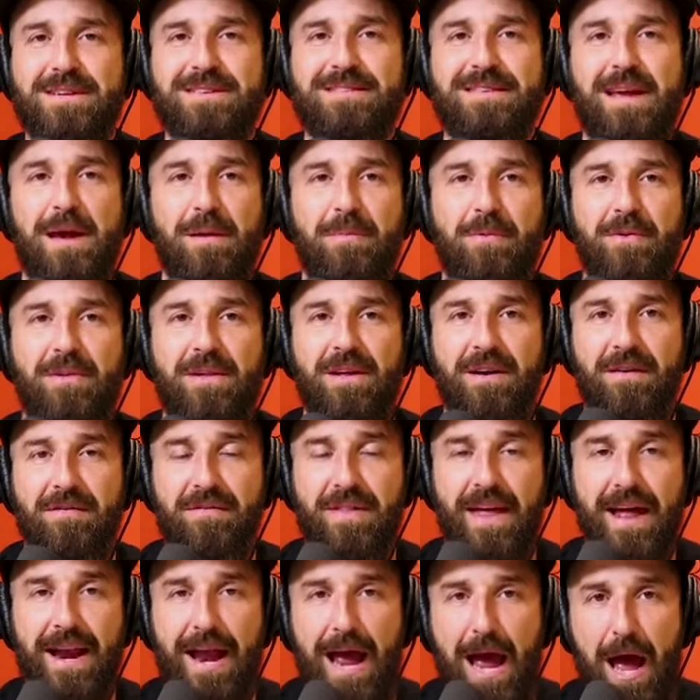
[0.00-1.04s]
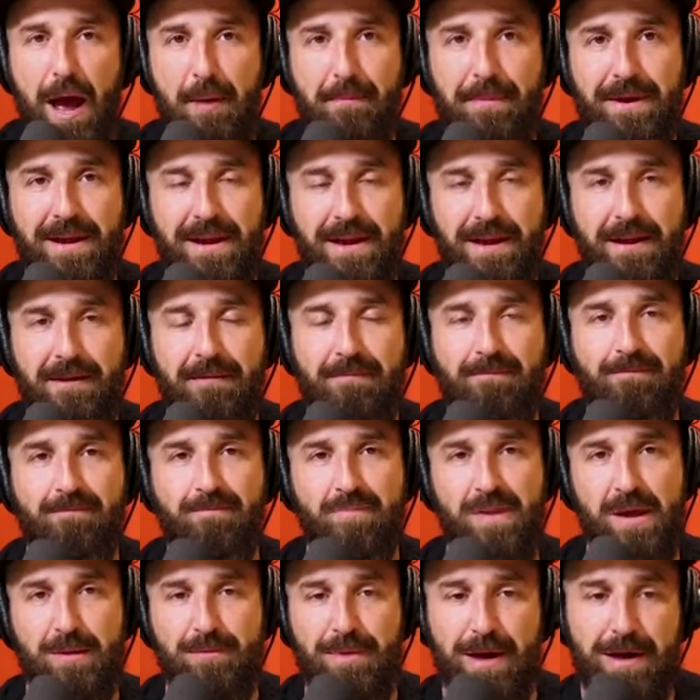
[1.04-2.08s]
example of that happening.
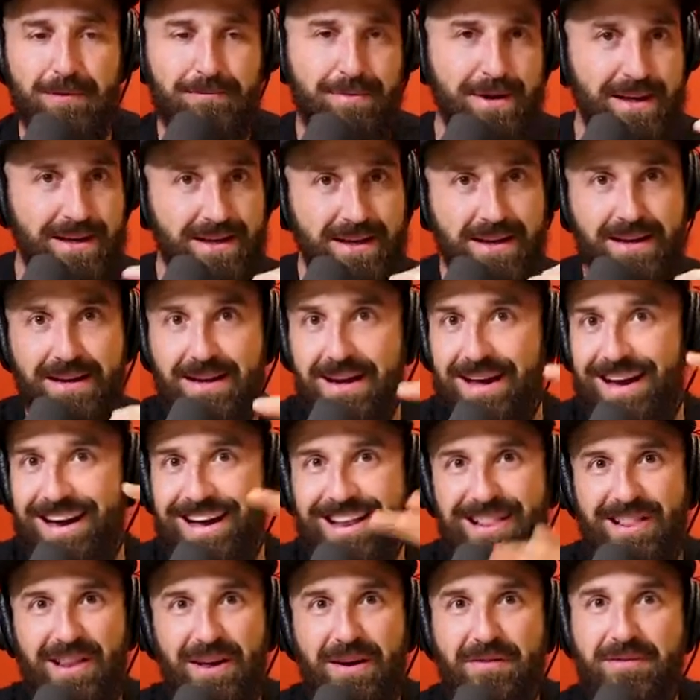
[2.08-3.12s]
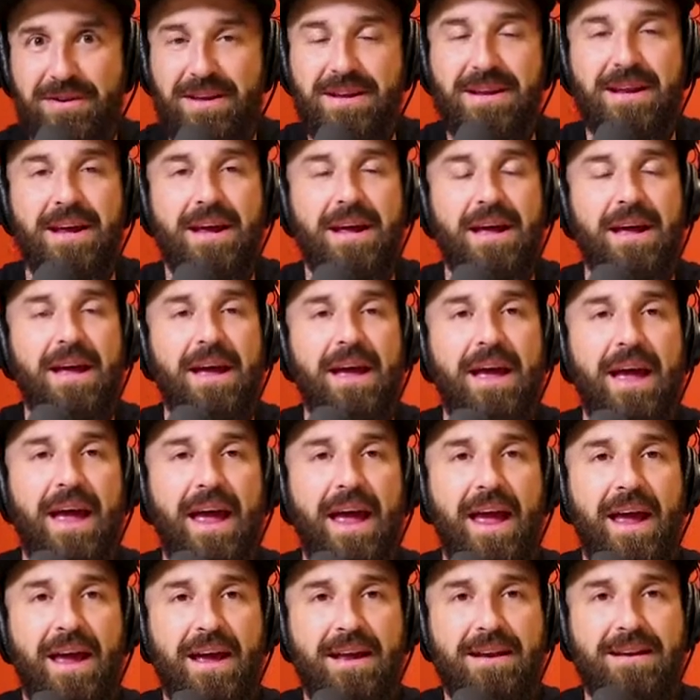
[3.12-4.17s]
In my opinion, I love it.
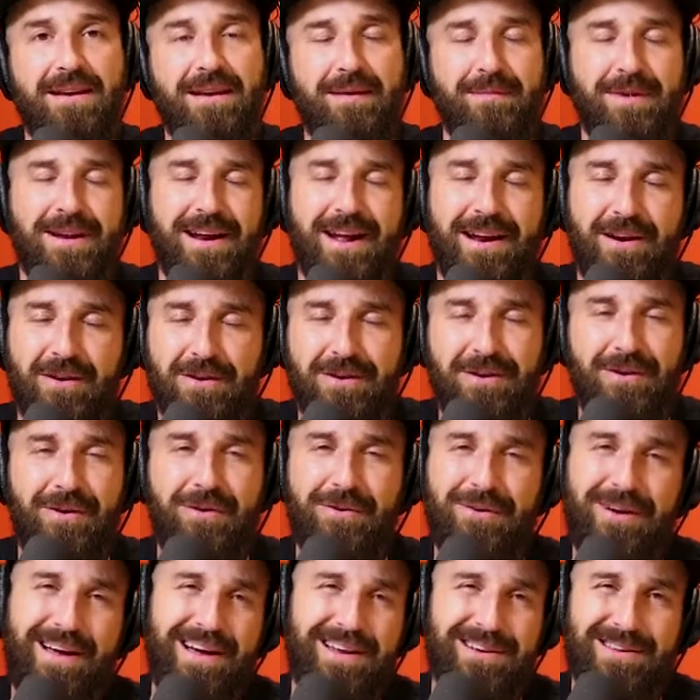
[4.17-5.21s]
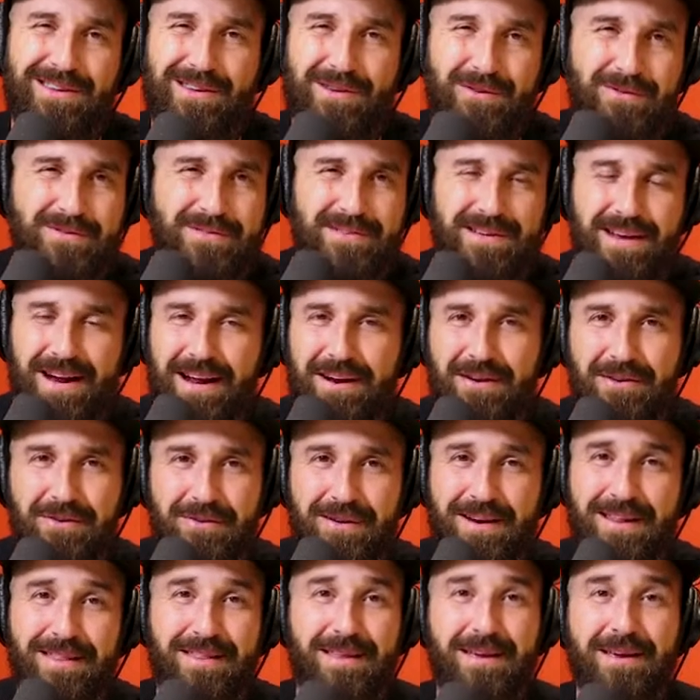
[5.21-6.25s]
And I mean, I don't know how to use it. I don't know
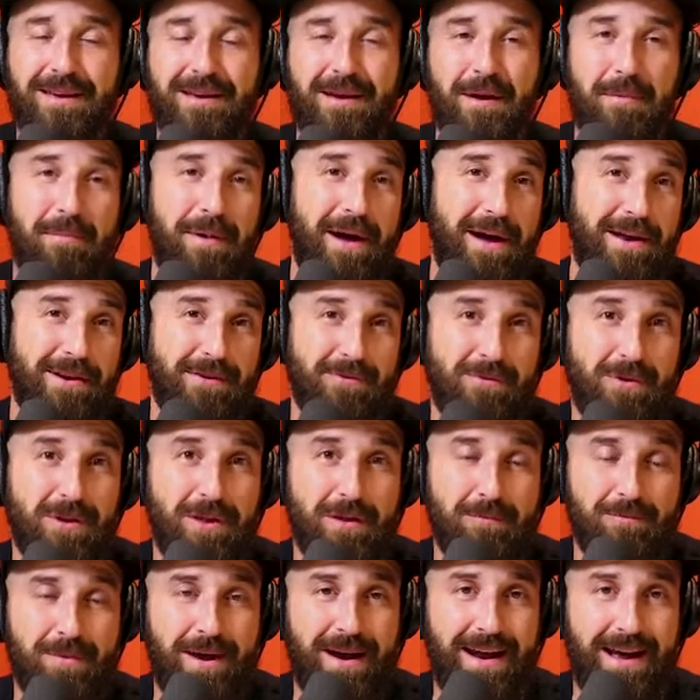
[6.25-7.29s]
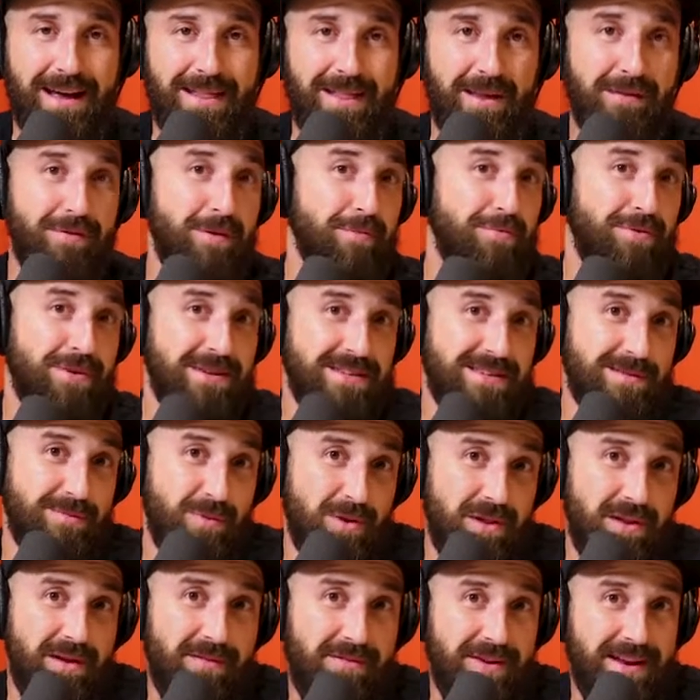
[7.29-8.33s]
anything about it really, but I love the
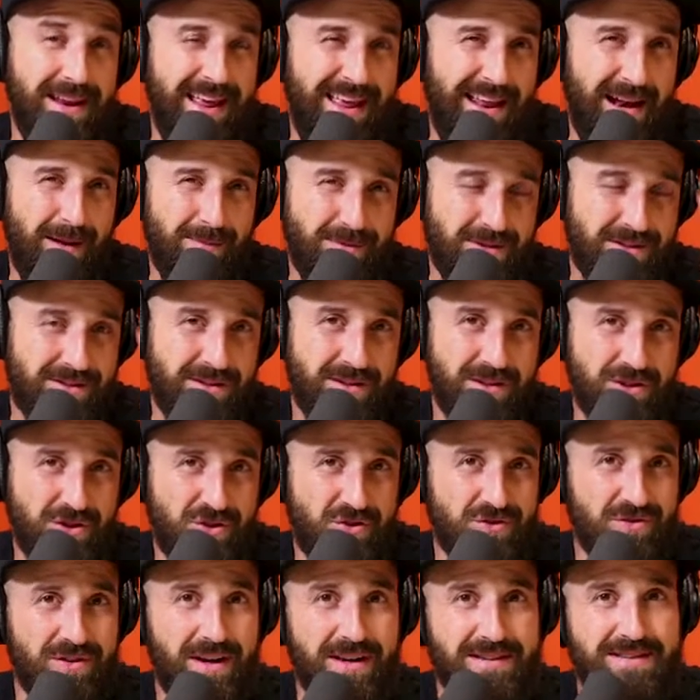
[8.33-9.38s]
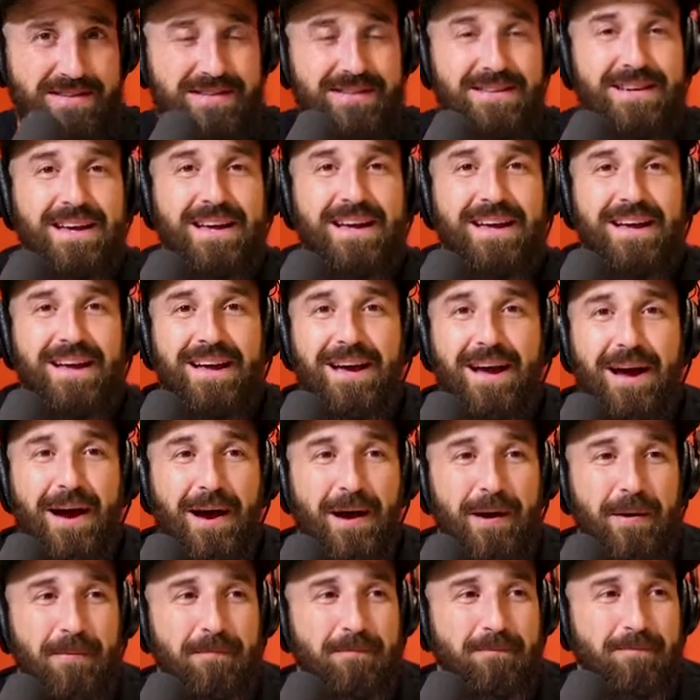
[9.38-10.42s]
principle of it. And I'm just going to trust,
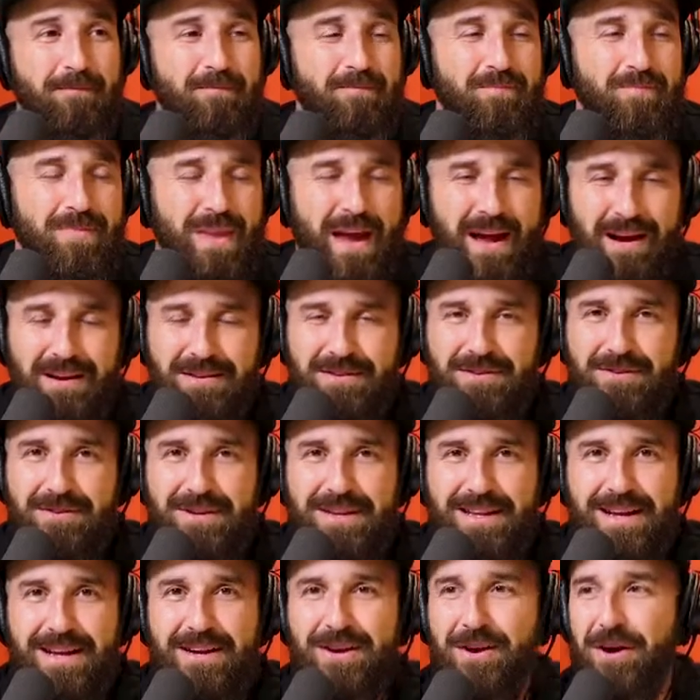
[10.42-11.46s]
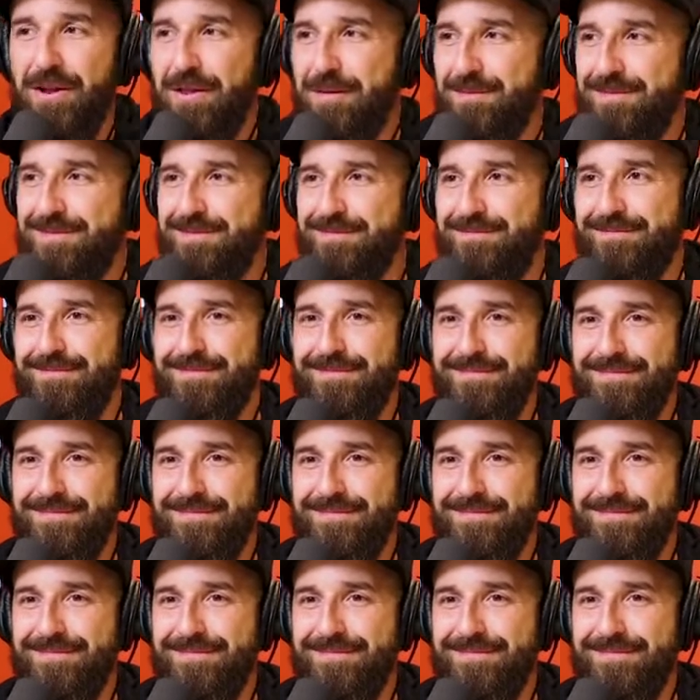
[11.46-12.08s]
I don't know, can I call them